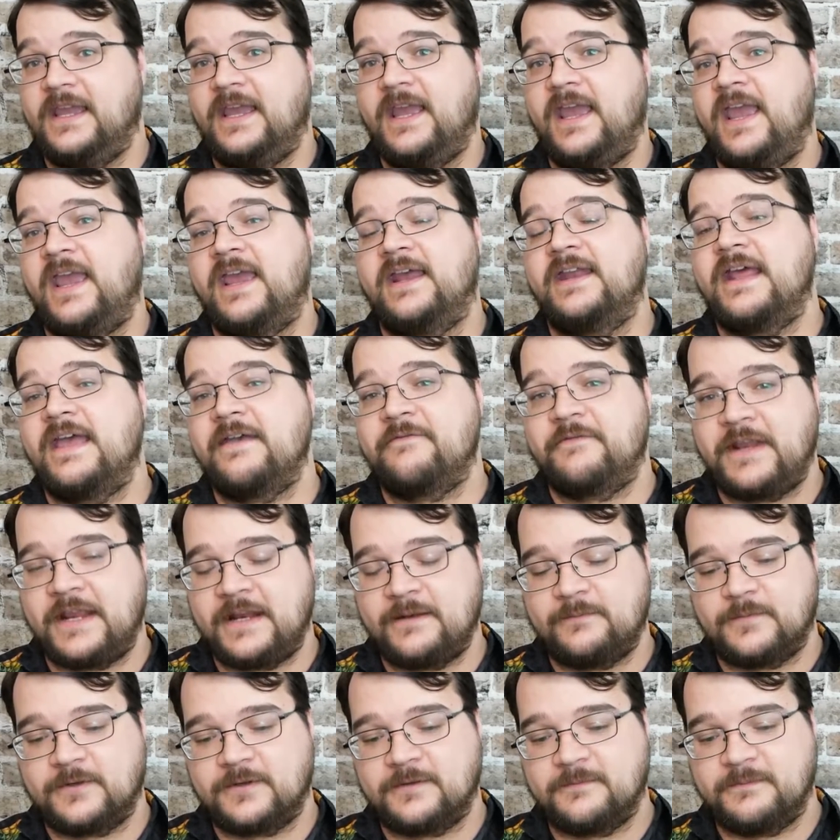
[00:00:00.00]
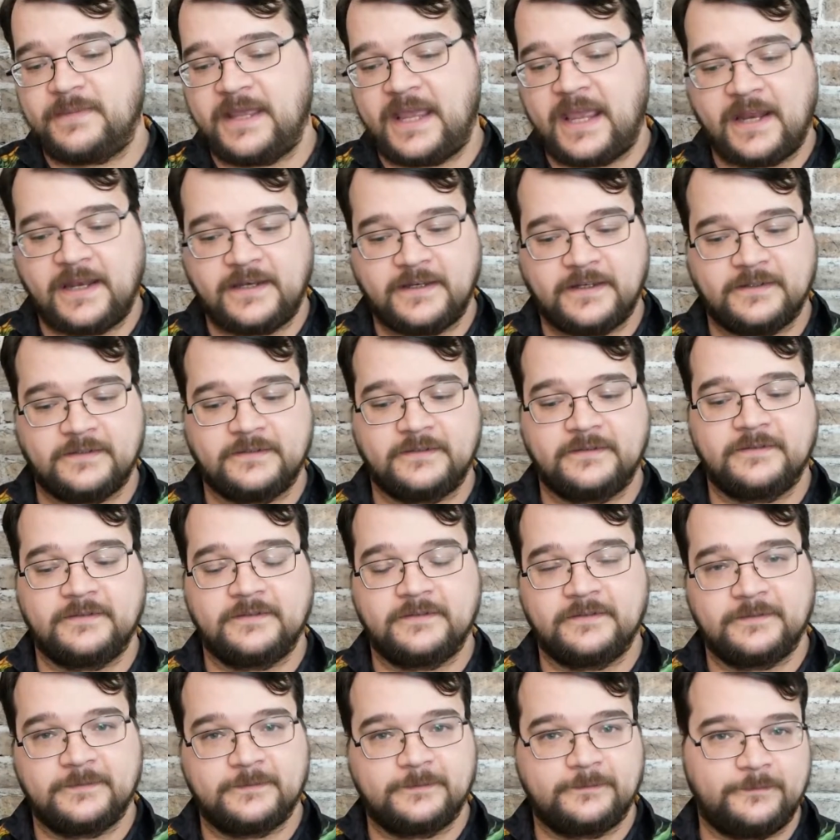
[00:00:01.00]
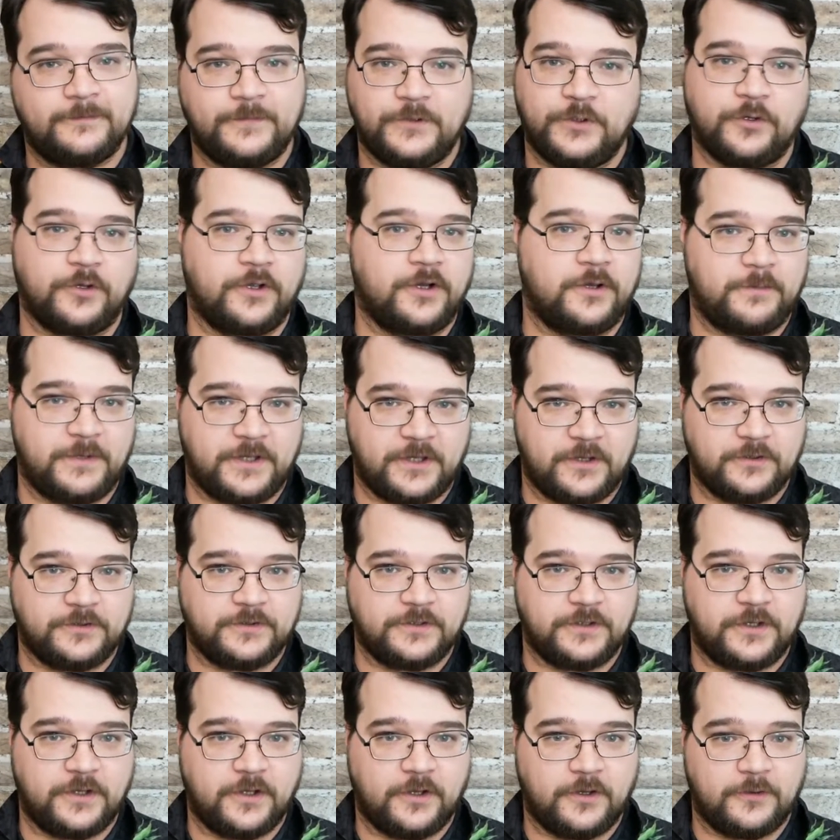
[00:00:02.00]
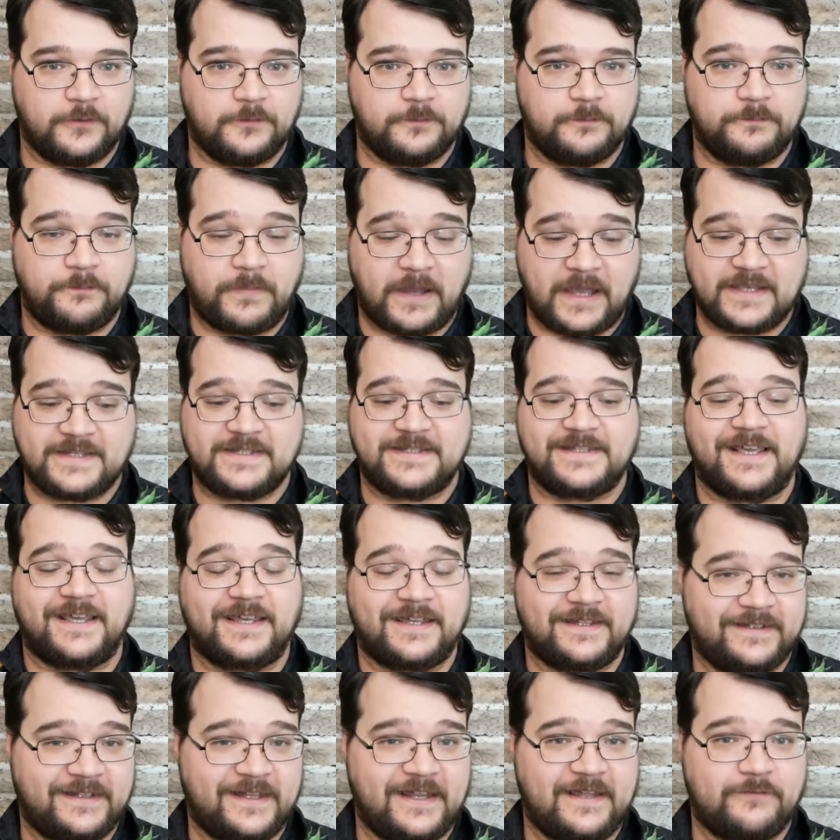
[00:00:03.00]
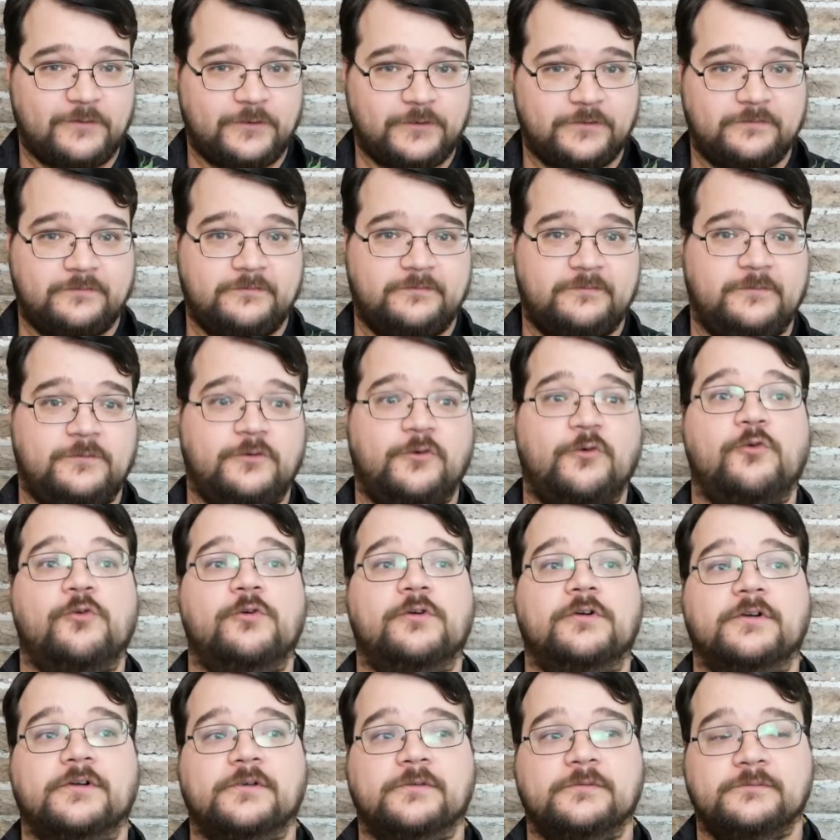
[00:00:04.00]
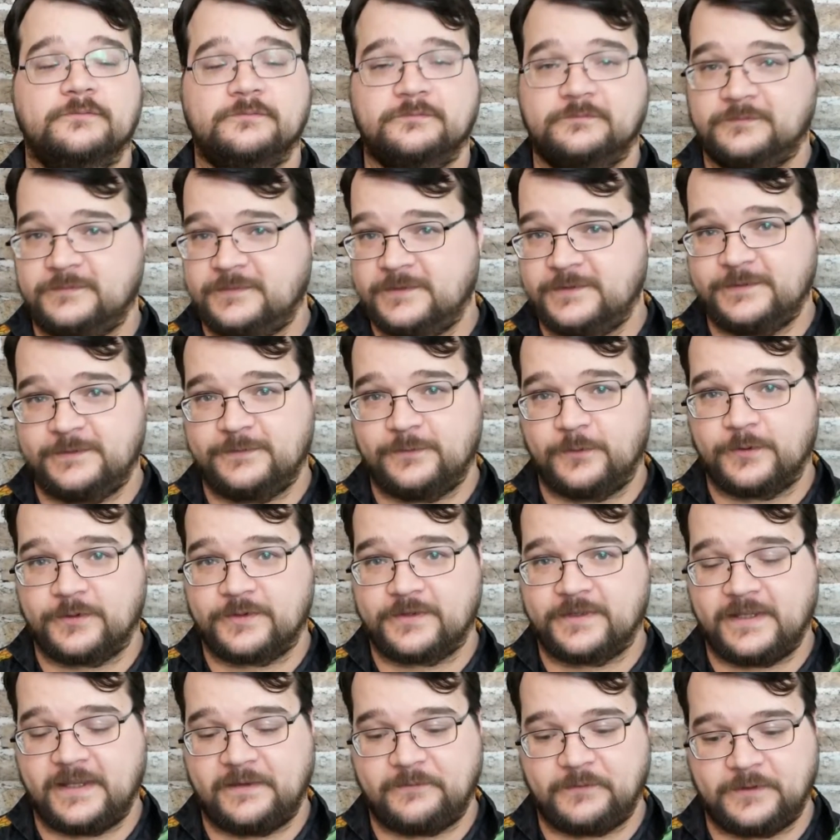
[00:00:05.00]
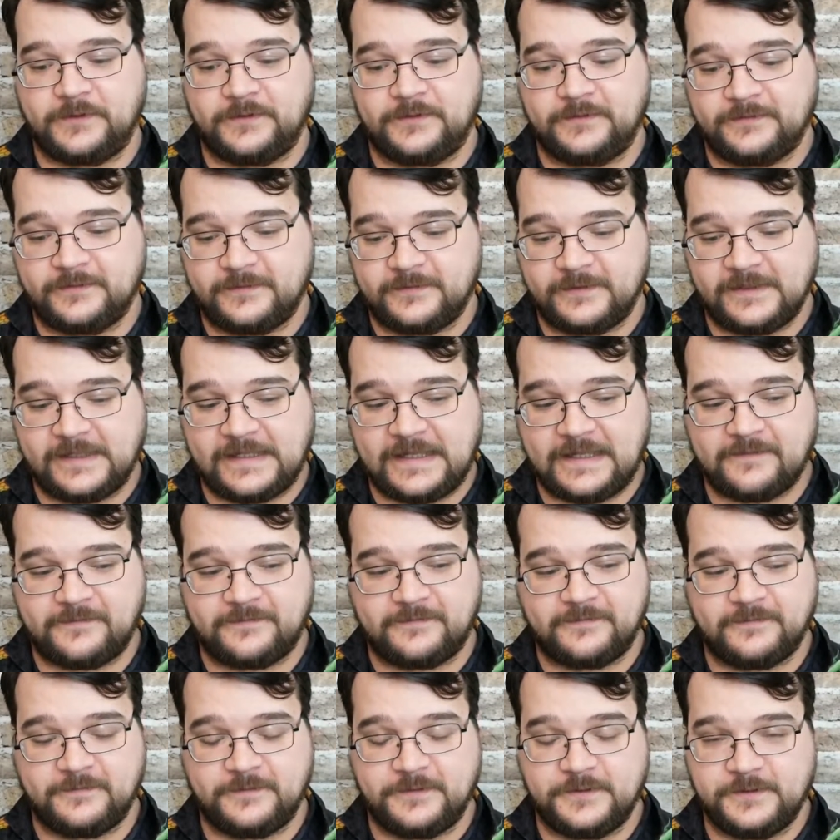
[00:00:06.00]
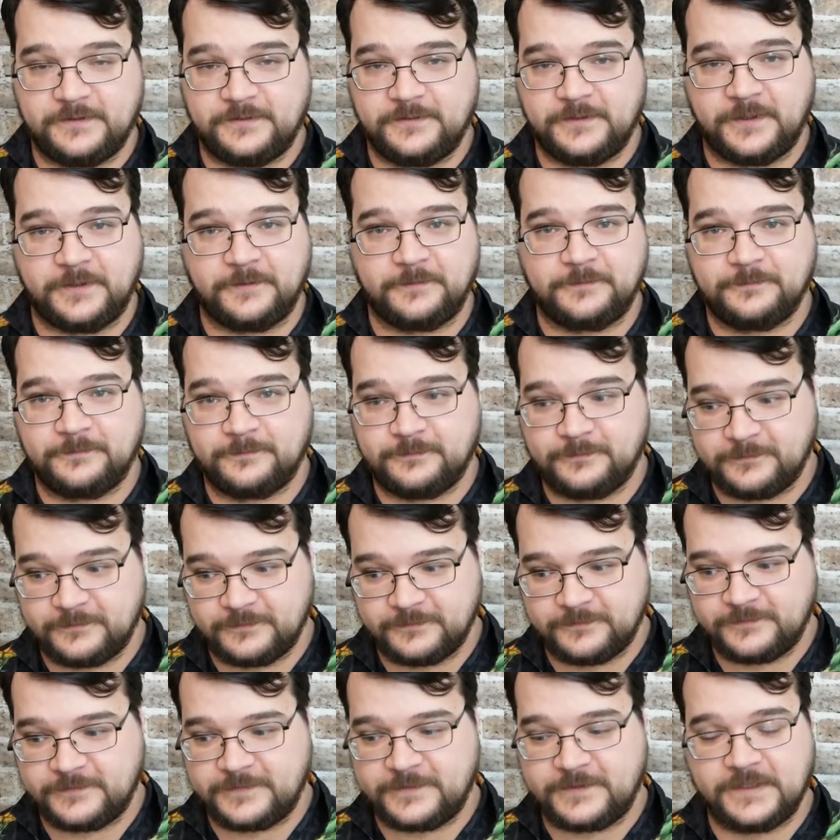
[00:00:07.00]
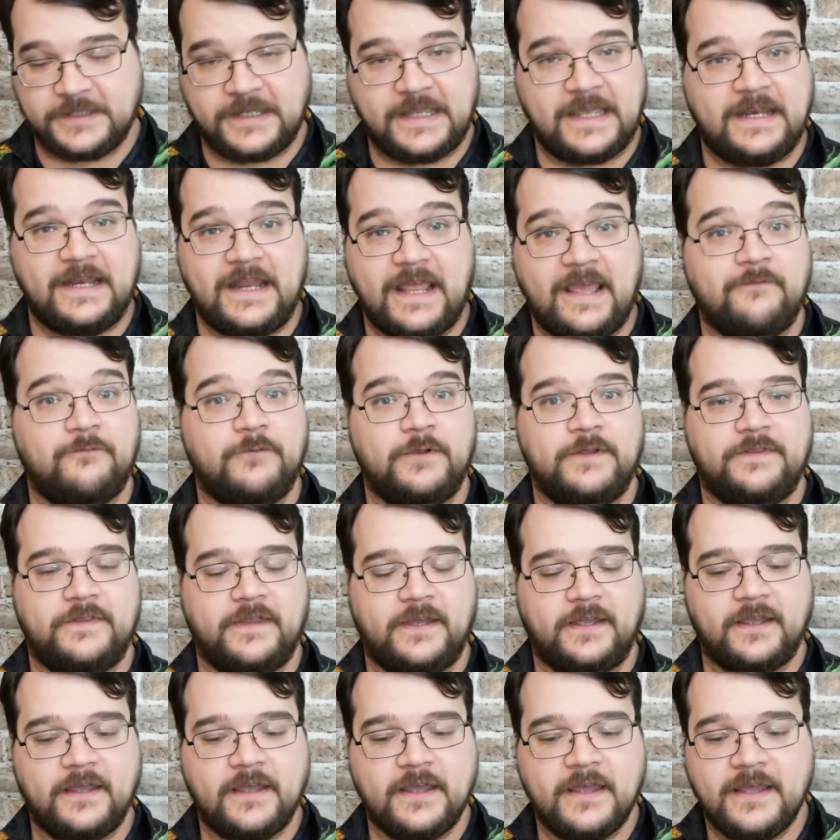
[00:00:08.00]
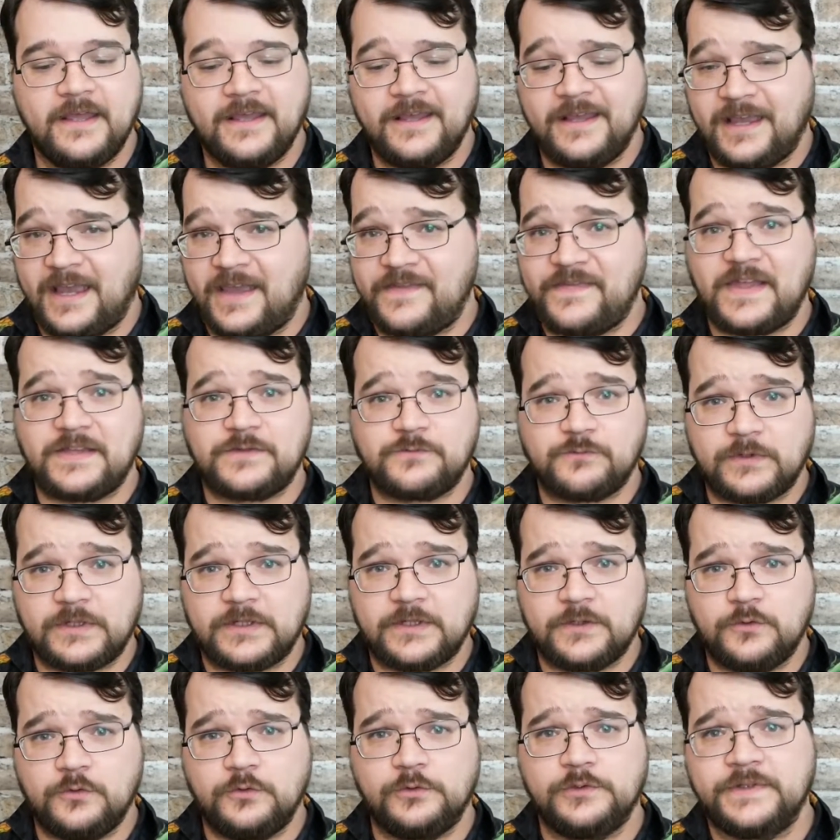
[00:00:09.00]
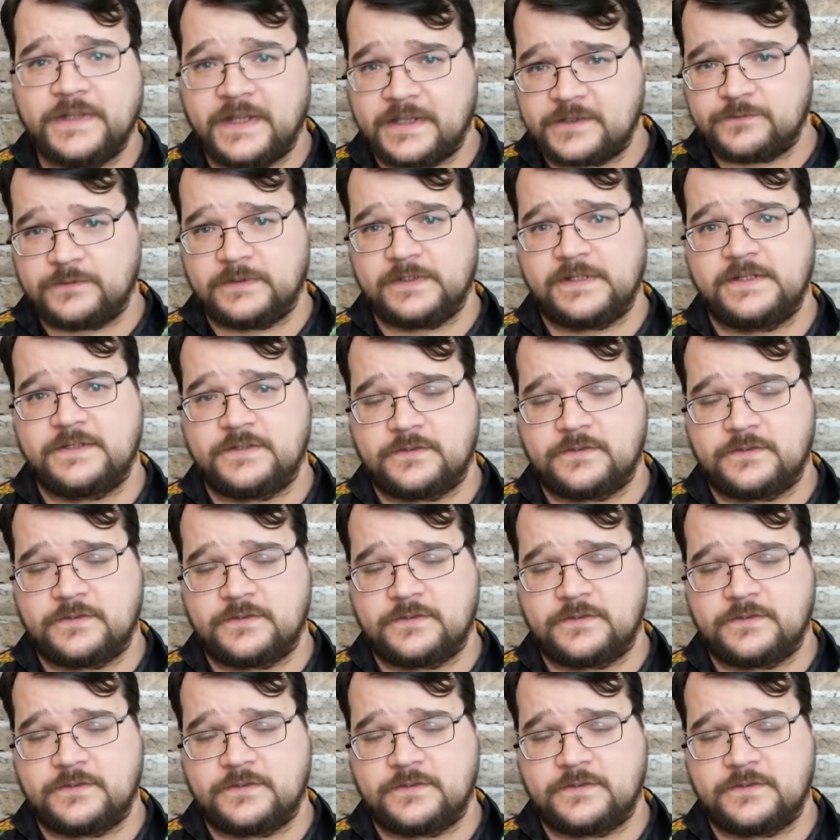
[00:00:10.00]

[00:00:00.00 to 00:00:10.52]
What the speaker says: and have an animal companion, you're going to be good to go by second level or fourth level, if to get everything. And that's really cool, and that's really